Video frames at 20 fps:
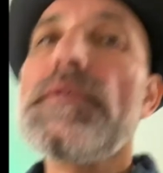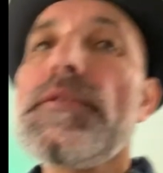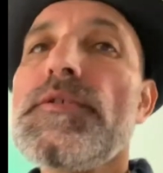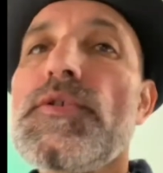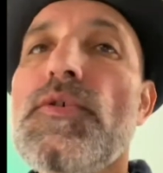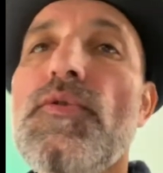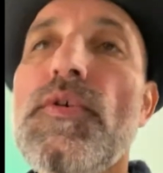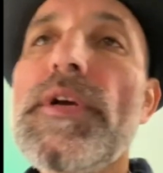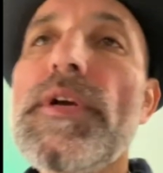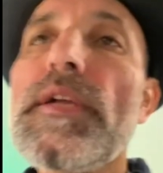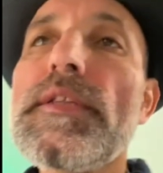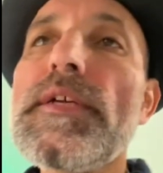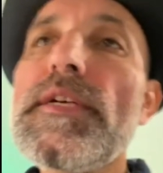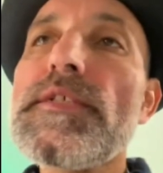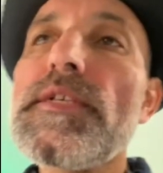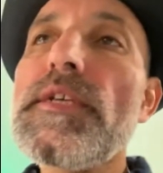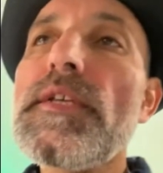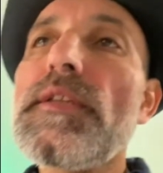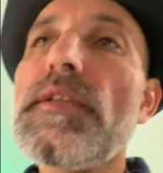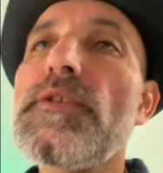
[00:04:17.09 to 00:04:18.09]
so yeah, that's
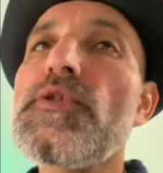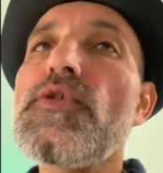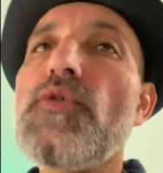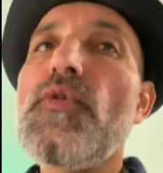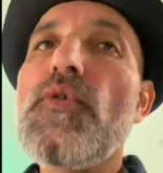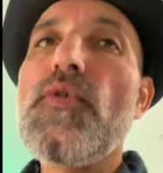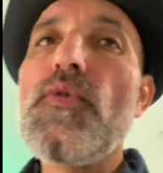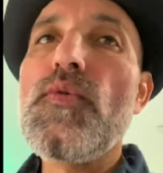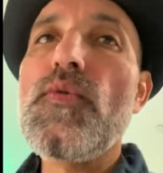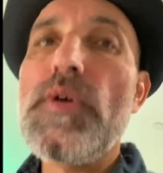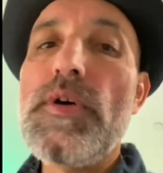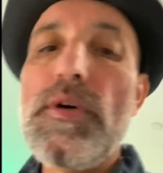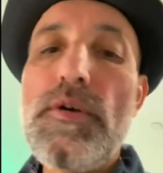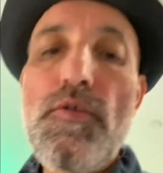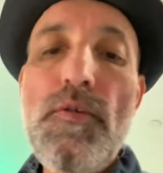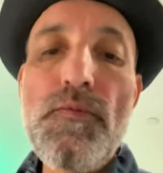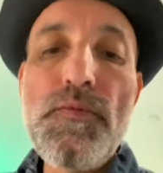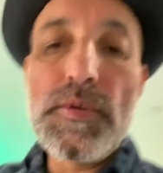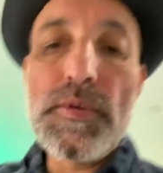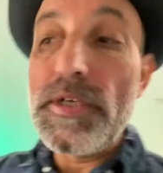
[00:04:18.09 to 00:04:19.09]
it. So
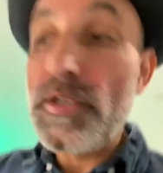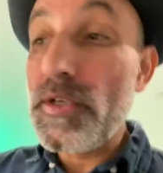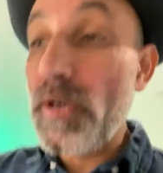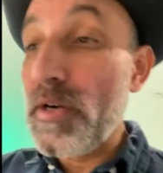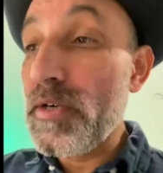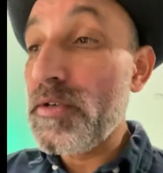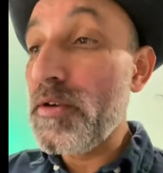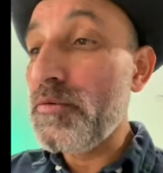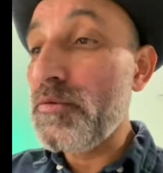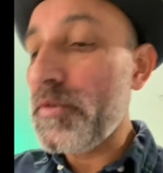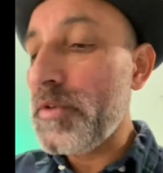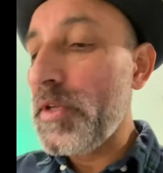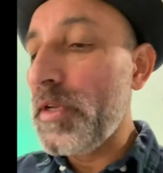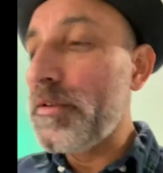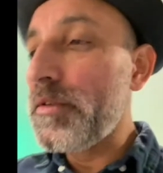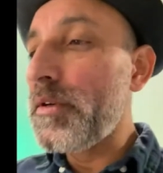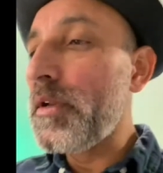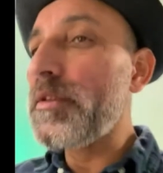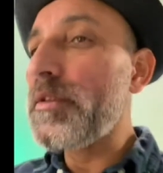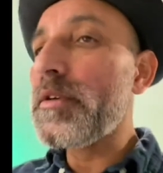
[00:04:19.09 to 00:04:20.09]
hopefully it turns out really,
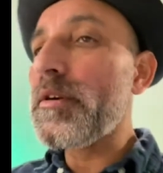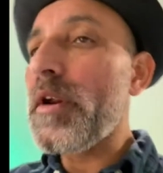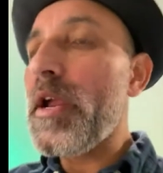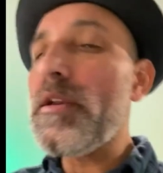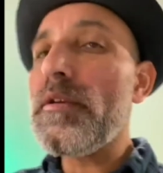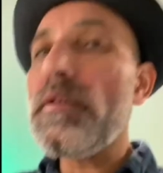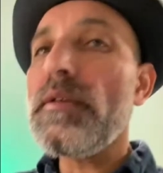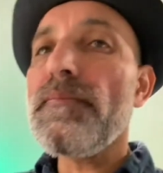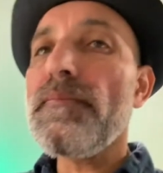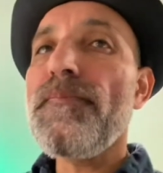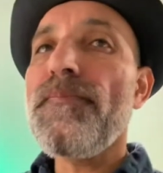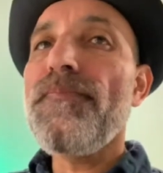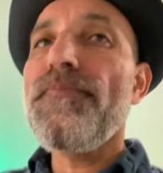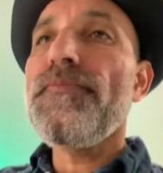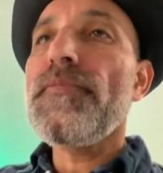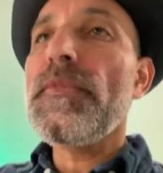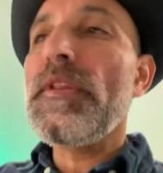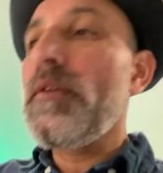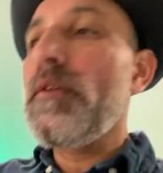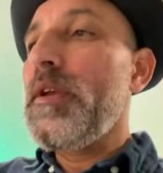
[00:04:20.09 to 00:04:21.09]
really great.
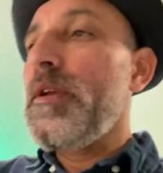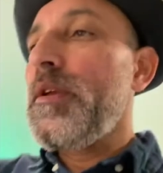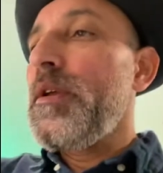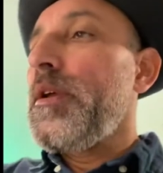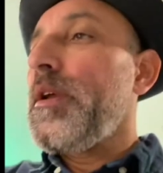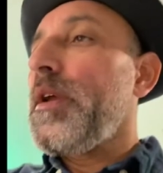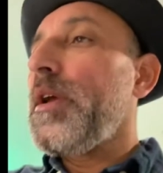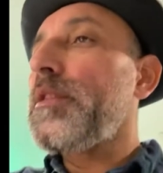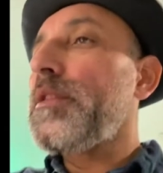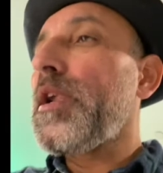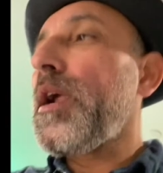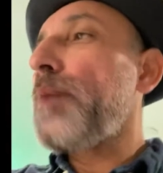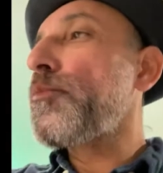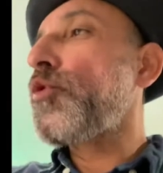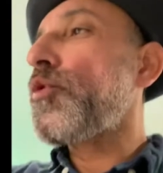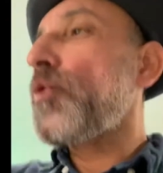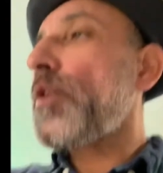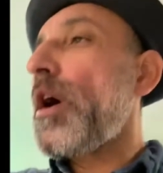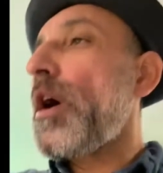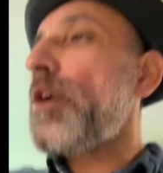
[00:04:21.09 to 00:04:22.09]
And then I'm going
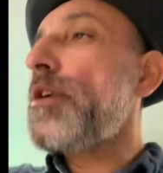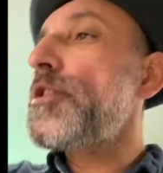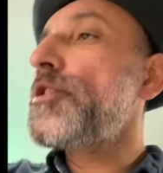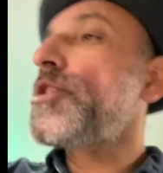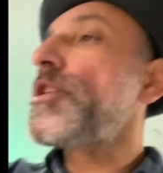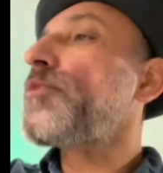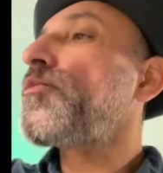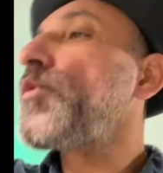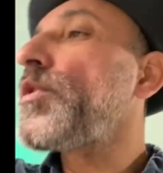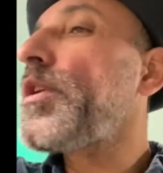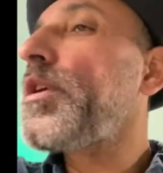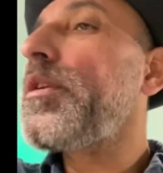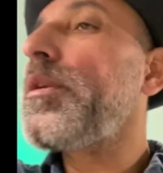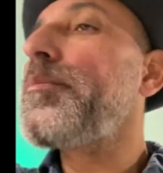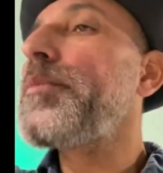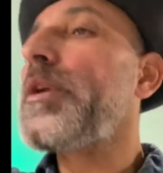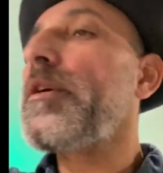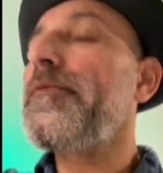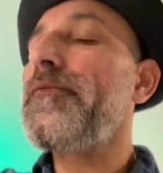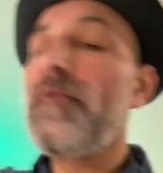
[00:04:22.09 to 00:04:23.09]
to garnish it with a little
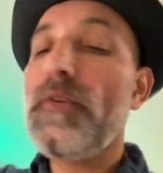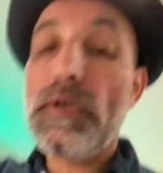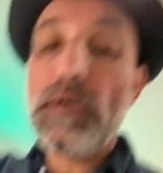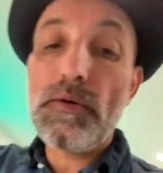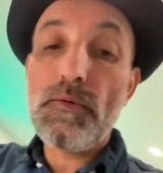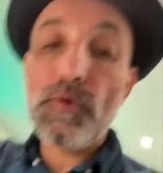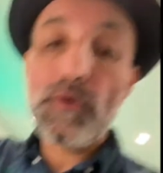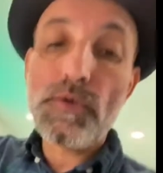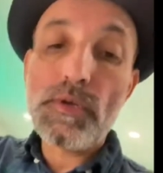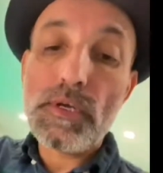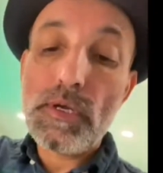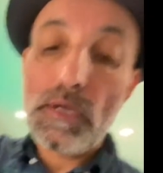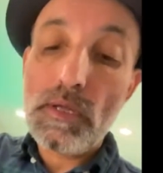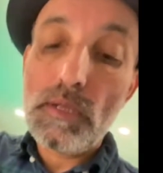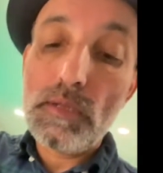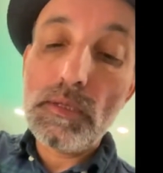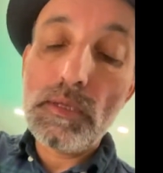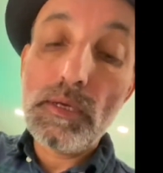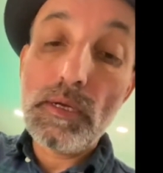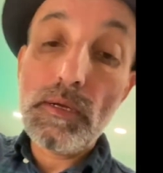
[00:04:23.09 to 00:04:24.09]
bit of what you call
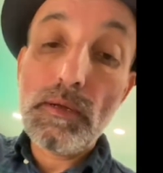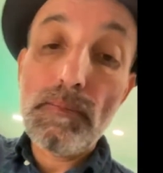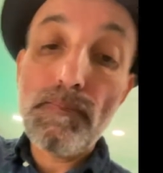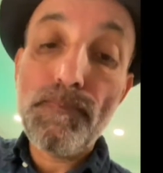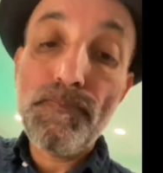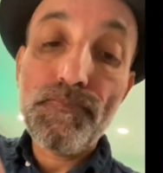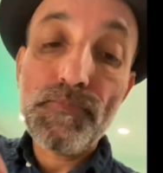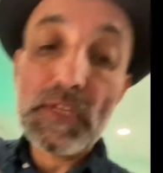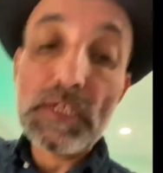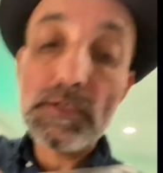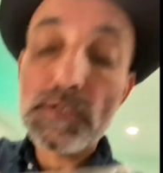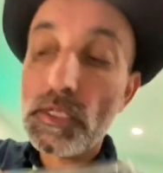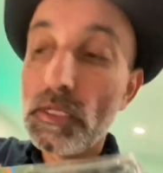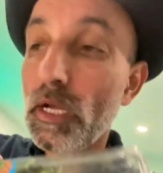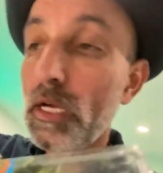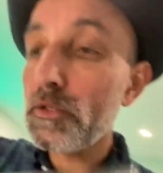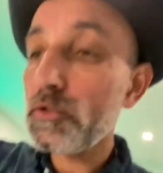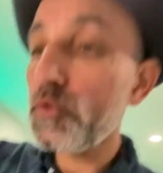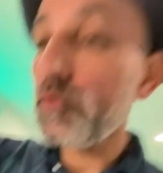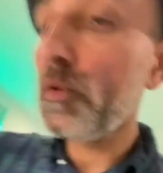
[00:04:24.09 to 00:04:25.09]

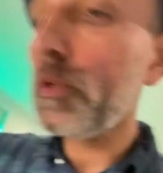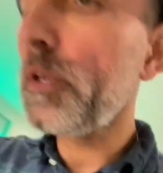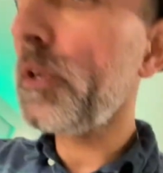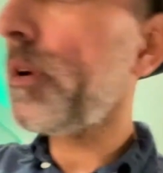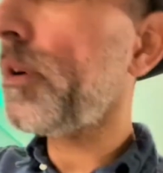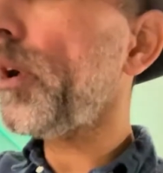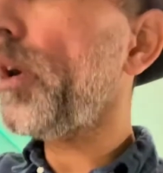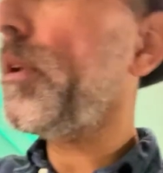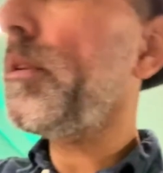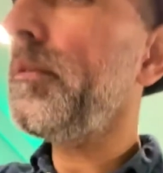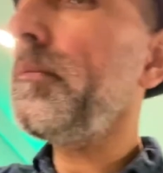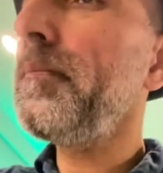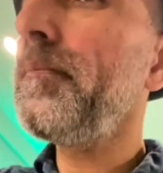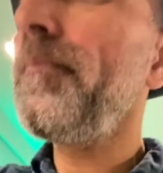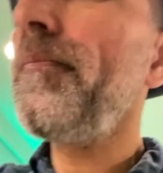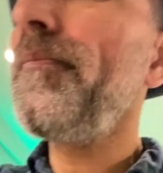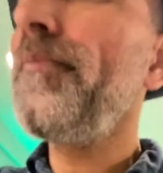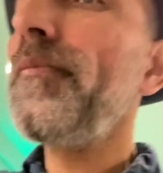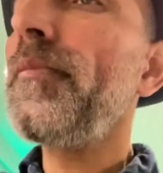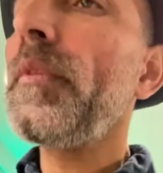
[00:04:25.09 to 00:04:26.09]
cilantro later on.
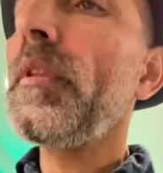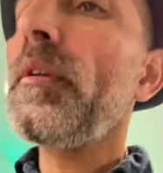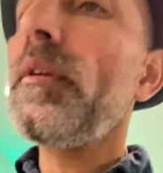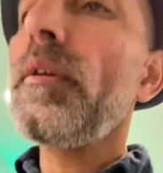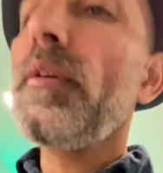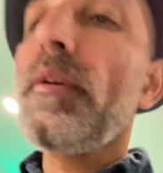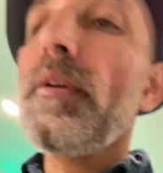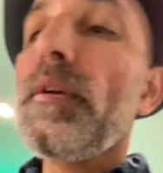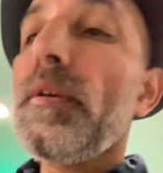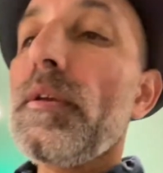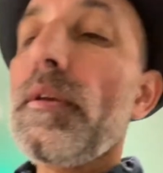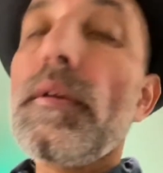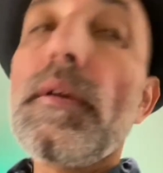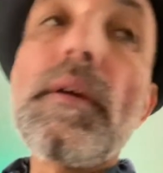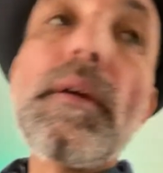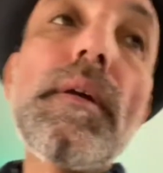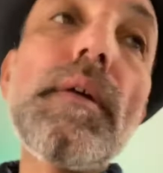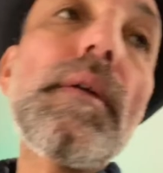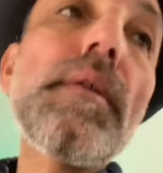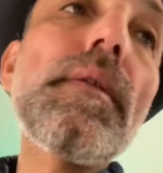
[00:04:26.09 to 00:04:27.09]

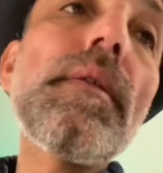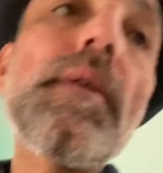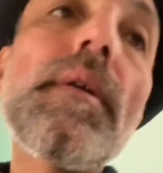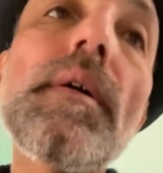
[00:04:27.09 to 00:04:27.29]
And